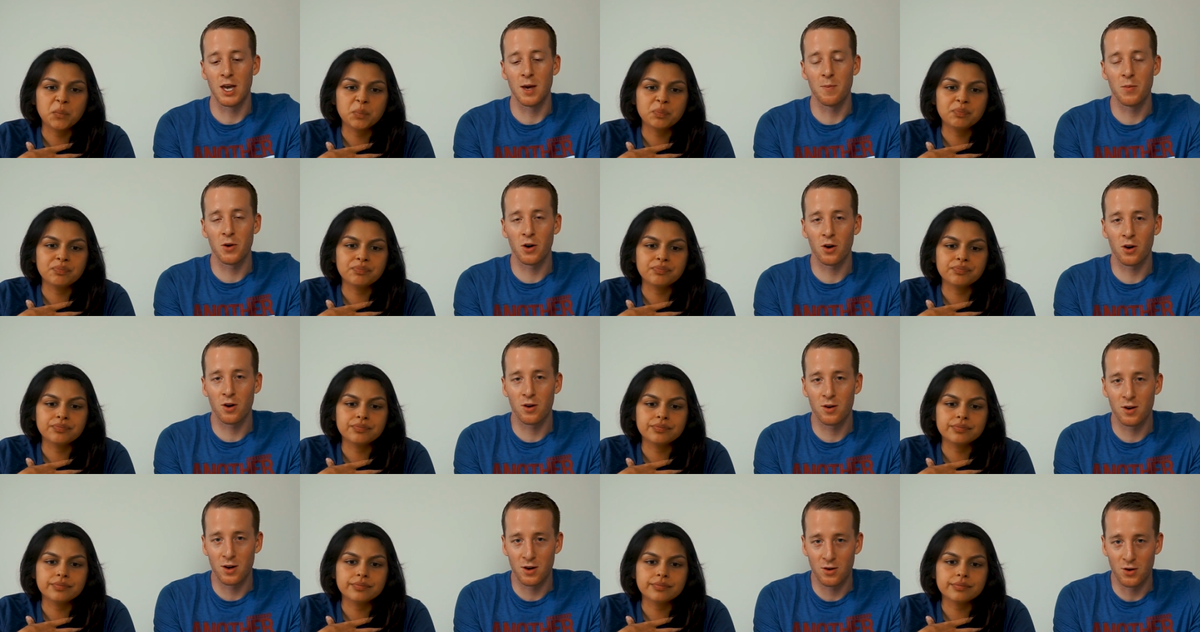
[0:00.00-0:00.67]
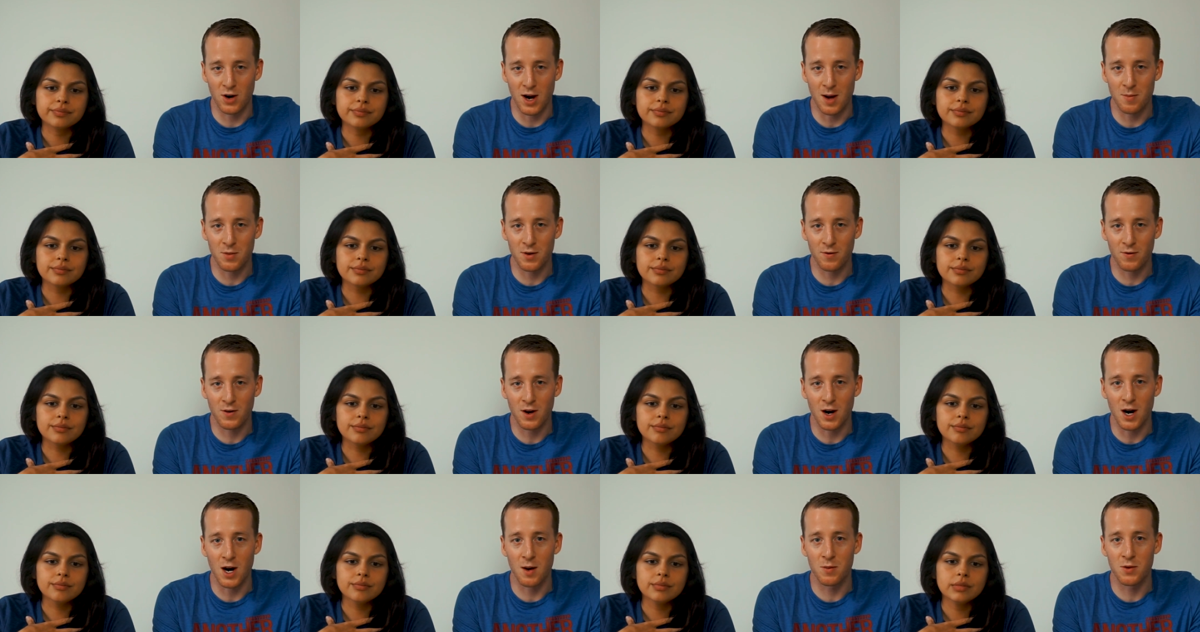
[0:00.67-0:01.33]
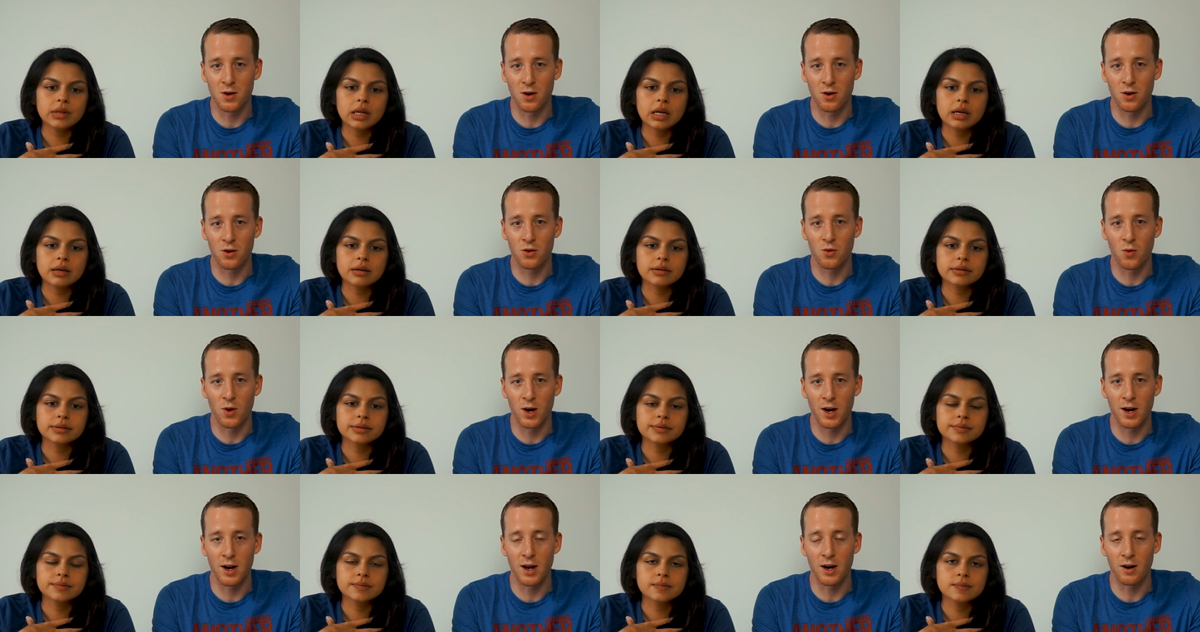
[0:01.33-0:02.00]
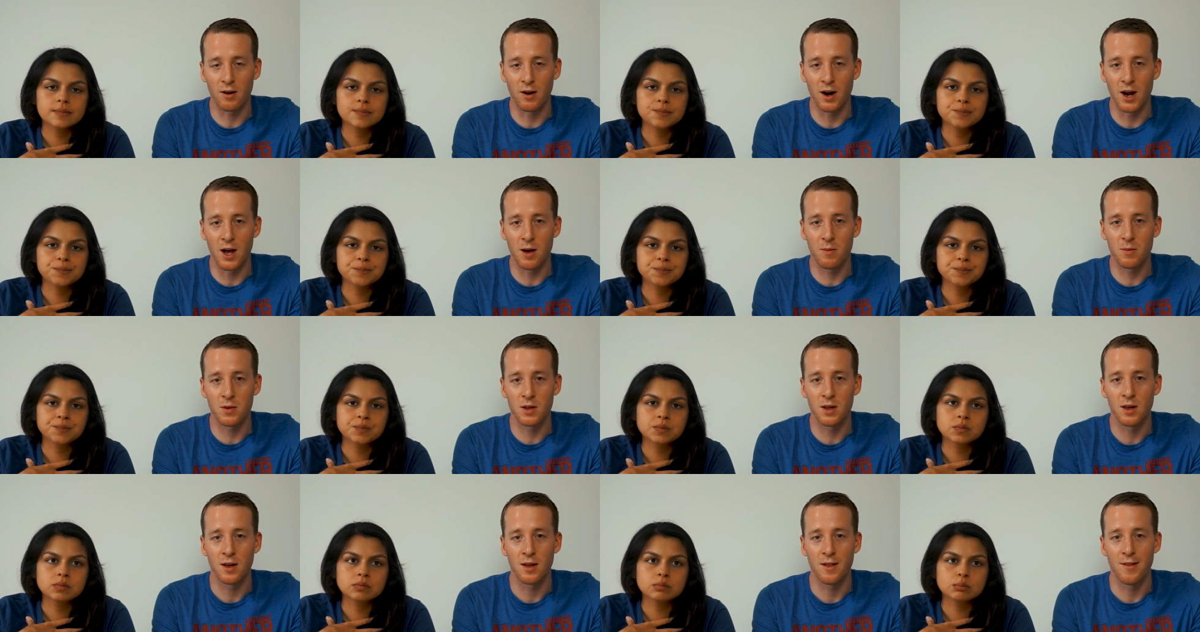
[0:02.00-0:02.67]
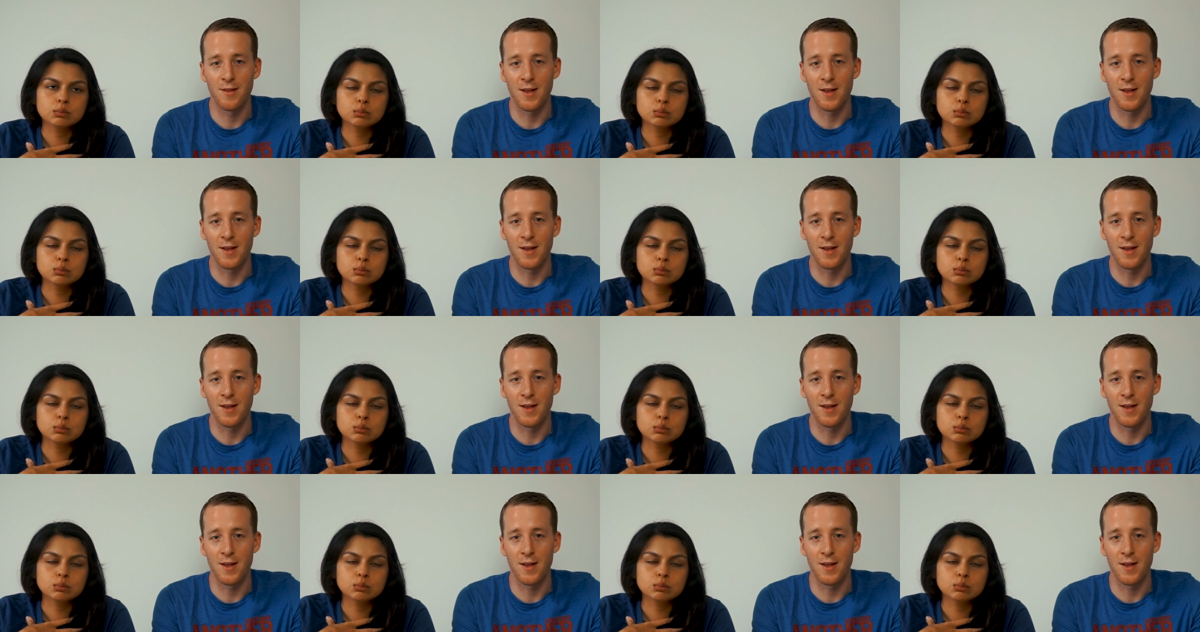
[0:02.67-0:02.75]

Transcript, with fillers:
Speaker 1: Keep your grams of carbs under 20 net grams.